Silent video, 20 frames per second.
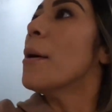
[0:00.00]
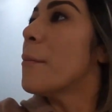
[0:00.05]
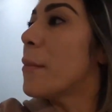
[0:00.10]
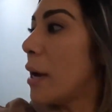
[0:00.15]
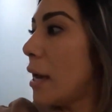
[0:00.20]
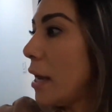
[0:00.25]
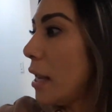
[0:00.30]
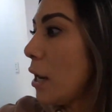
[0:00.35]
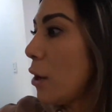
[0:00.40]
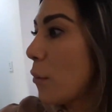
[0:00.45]

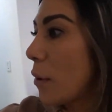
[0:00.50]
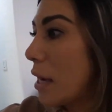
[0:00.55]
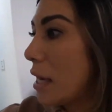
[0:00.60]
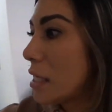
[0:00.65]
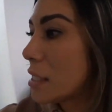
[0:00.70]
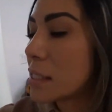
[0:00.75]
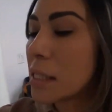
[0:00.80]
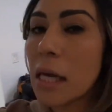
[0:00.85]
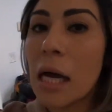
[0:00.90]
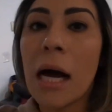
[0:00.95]
But
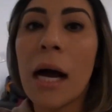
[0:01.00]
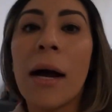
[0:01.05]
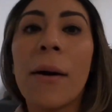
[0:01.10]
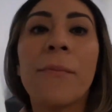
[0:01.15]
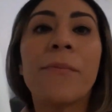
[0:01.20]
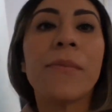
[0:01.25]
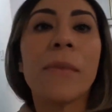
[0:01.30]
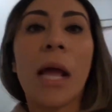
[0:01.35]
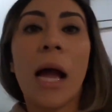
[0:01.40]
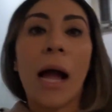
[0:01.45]
anyways,
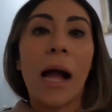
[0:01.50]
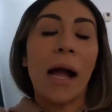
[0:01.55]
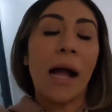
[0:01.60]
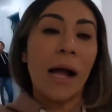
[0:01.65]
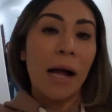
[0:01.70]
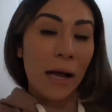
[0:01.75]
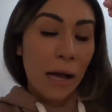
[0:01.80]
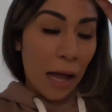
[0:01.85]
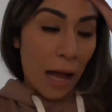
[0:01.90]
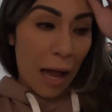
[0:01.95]
um,
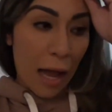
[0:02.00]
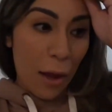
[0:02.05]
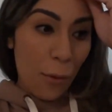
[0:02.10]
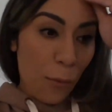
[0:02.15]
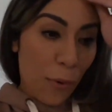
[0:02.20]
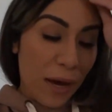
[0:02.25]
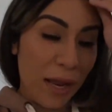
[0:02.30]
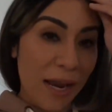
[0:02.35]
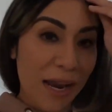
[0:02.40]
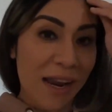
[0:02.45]
I
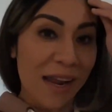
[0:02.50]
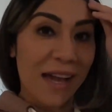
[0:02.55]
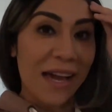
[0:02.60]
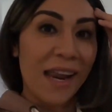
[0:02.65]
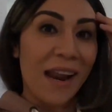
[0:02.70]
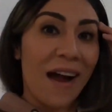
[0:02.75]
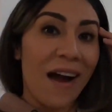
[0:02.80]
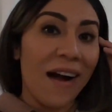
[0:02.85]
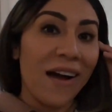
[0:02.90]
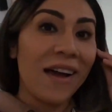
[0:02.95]
wanted to
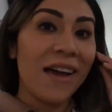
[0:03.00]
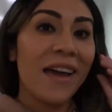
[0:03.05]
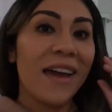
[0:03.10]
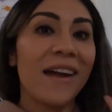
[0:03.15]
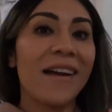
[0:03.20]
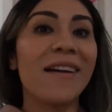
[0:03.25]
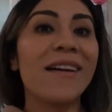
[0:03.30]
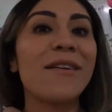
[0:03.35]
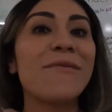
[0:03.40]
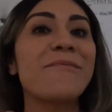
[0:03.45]
get on
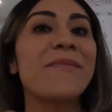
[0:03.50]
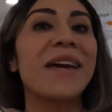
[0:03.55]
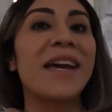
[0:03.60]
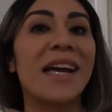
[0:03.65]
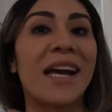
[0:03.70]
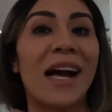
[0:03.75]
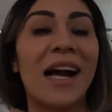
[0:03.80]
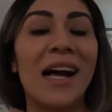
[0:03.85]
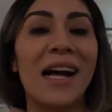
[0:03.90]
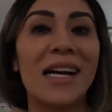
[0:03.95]
here
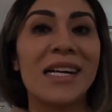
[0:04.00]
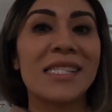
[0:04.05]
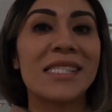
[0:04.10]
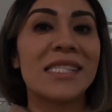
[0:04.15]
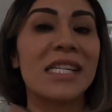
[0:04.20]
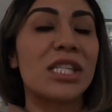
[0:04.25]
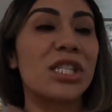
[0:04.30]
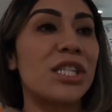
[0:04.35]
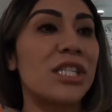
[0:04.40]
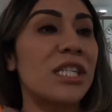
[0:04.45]
because
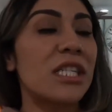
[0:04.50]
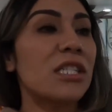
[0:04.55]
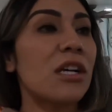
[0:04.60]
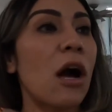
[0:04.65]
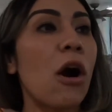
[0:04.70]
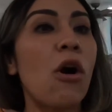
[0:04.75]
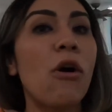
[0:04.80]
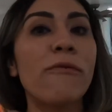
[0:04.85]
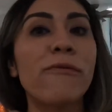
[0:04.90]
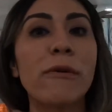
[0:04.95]
she just
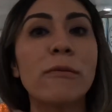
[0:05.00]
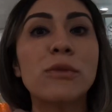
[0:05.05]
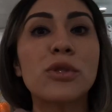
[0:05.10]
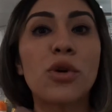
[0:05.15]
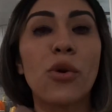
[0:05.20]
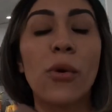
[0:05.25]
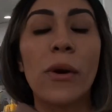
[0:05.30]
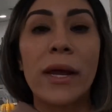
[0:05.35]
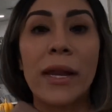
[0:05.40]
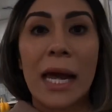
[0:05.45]
got home from
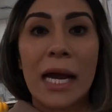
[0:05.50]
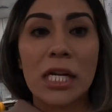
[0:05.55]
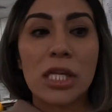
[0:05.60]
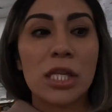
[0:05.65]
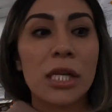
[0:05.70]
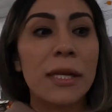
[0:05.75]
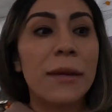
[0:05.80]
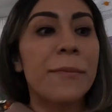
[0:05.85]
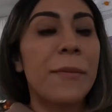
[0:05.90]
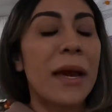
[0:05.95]
school and
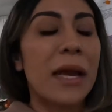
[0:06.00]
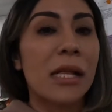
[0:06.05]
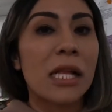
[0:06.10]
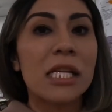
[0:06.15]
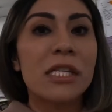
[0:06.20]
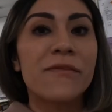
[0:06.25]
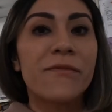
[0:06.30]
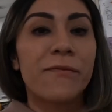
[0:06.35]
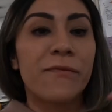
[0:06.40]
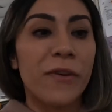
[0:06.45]
actually make
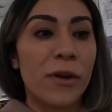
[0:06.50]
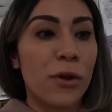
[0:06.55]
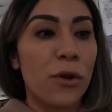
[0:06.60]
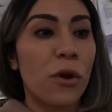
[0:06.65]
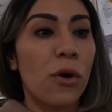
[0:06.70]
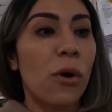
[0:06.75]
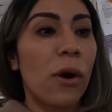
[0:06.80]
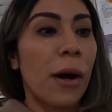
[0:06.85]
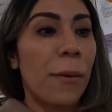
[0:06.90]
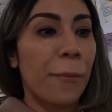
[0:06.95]
this
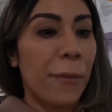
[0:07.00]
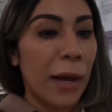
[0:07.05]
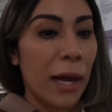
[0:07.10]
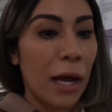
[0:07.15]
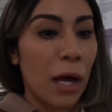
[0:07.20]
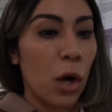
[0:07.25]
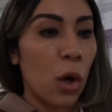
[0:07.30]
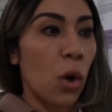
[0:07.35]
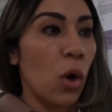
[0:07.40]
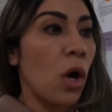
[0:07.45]
video
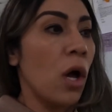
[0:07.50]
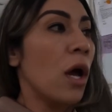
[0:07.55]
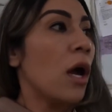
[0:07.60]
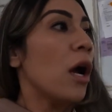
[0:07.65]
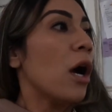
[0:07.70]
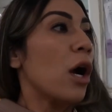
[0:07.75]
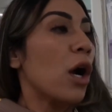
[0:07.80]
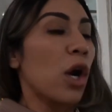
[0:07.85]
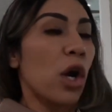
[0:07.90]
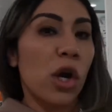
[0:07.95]
about
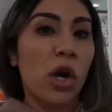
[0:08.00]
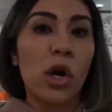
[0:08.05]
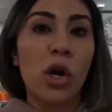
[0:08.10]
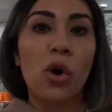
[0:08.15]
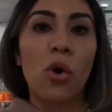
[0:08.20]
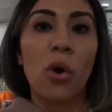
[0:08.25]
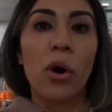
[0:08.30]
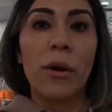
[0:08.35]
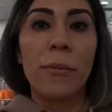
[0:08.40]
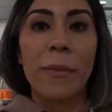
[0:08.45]
her
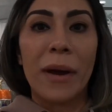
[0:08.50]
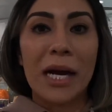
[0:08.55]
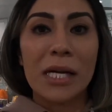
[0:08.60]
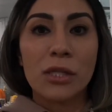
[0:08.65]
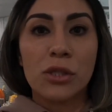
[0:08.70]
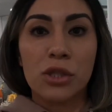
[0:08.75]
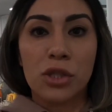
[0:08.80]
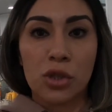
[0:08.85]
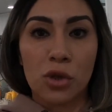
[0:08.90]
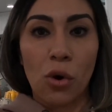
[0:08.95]
going back
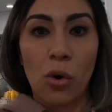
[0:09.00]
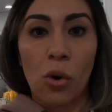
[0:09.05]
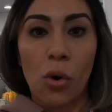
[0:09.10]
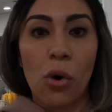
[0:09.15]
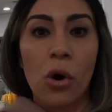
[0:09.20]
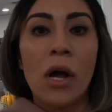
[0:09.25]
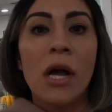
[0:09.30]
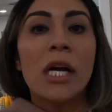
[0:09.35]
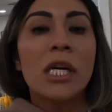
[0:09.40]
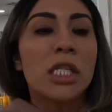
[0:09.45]
to
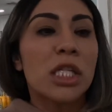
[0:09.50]
school.